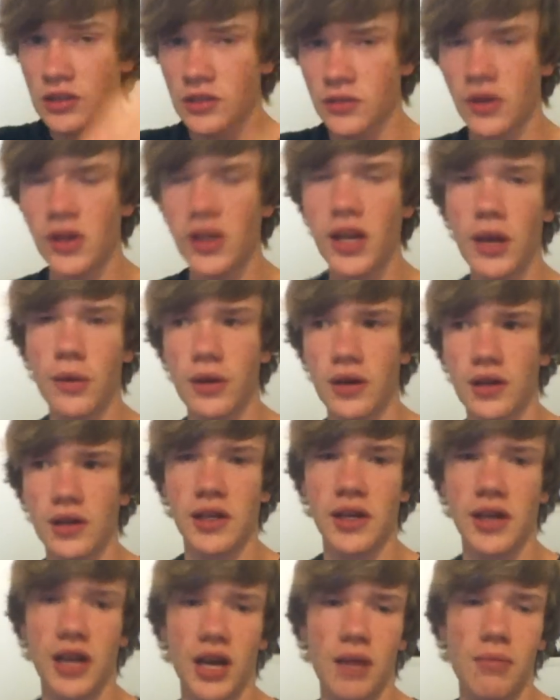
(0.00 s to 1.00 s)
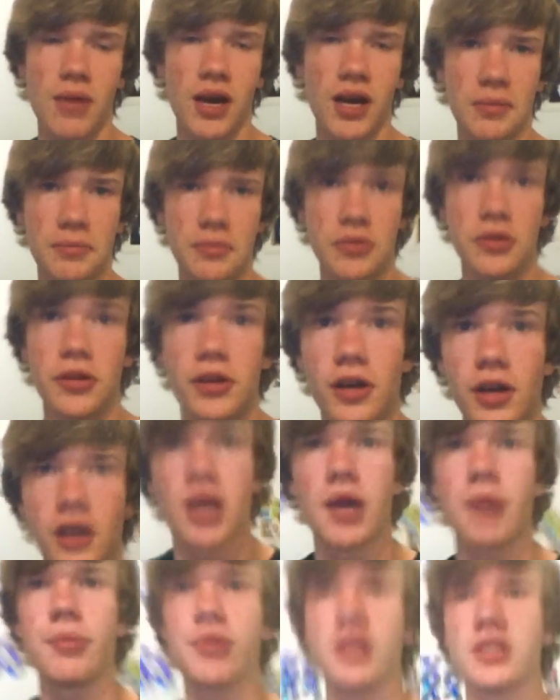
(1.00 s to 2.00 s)
So right now we're cleaning up my computer,
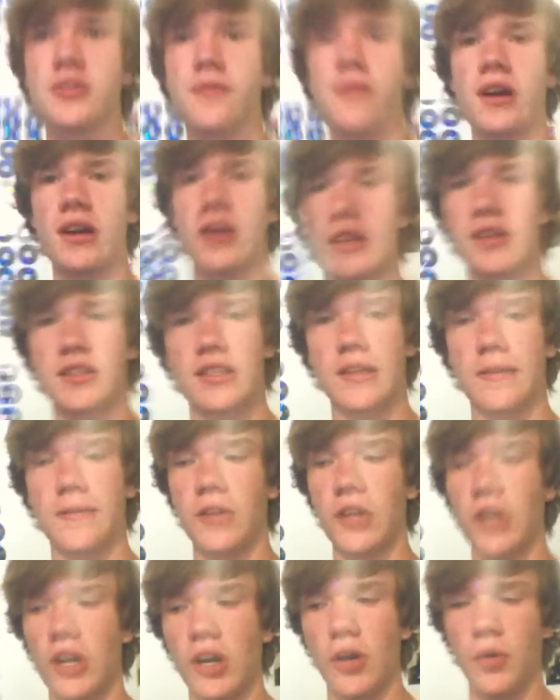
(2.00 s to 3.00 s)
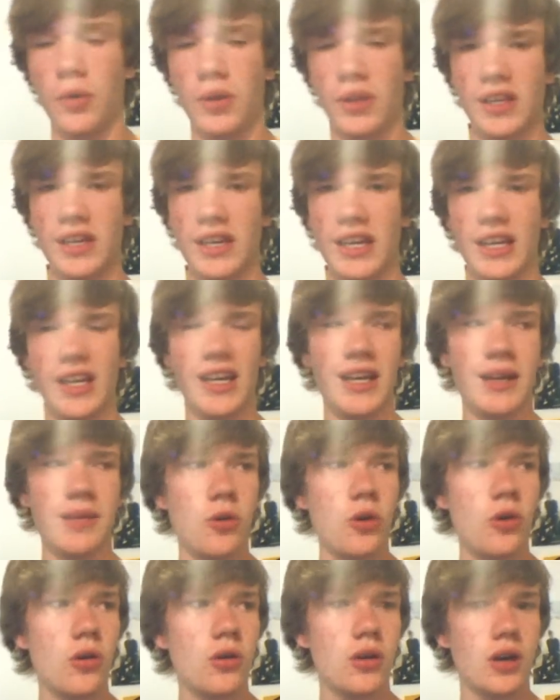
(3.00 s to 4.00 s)
and we're just finding stuff that I don't really need
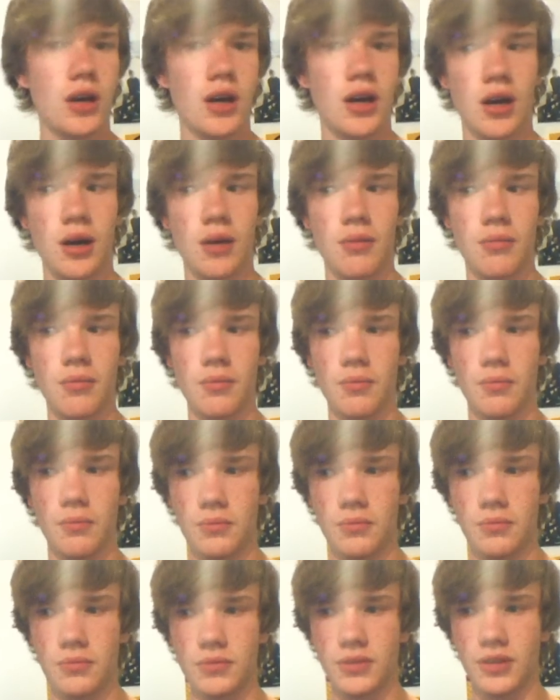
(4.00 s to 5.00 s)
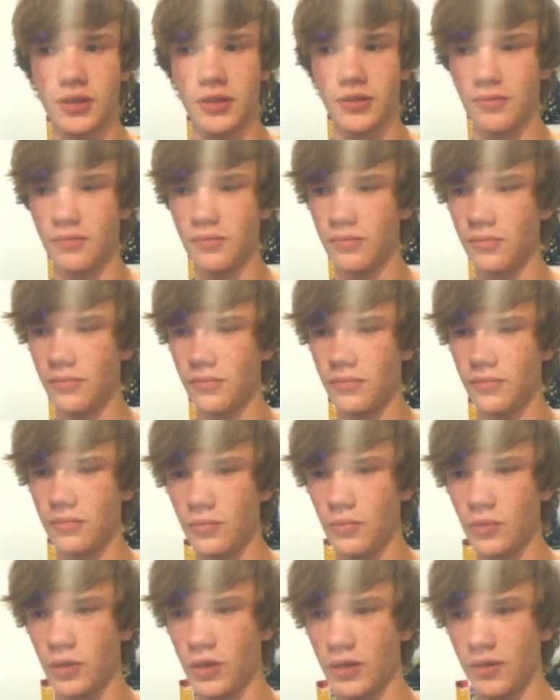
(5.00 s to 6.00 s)
anymore. So,
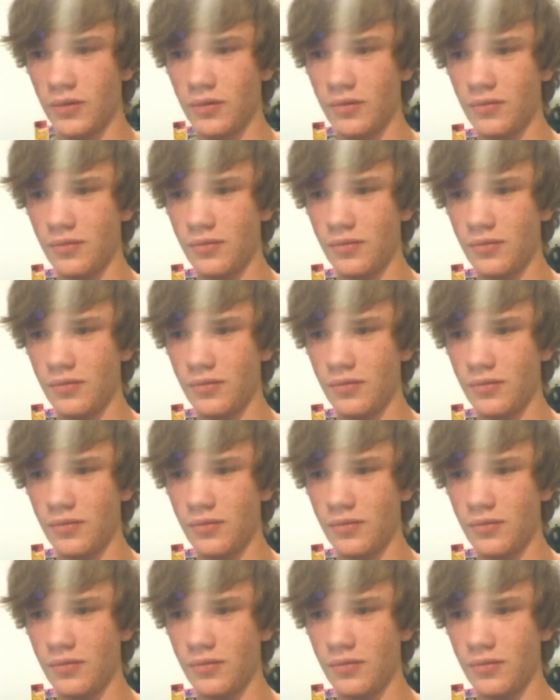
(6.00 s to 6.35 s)
wait.